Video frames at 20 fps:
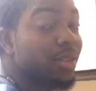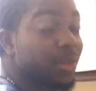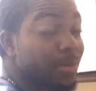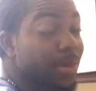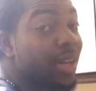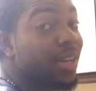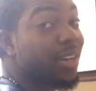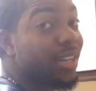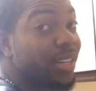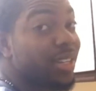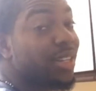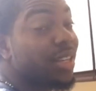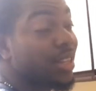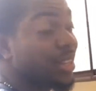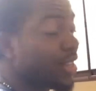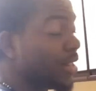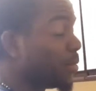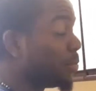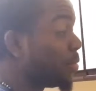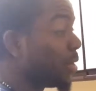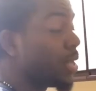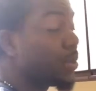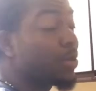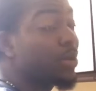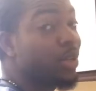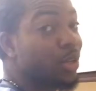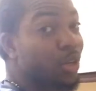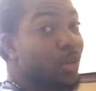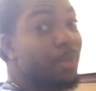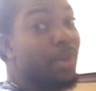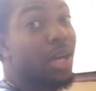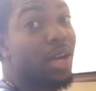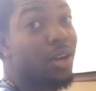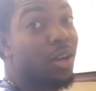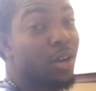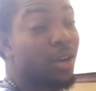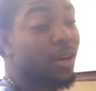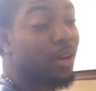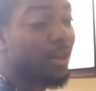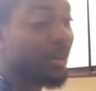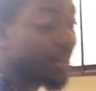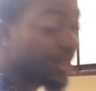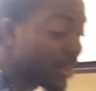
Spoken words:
We bury chicken, people. Now we go.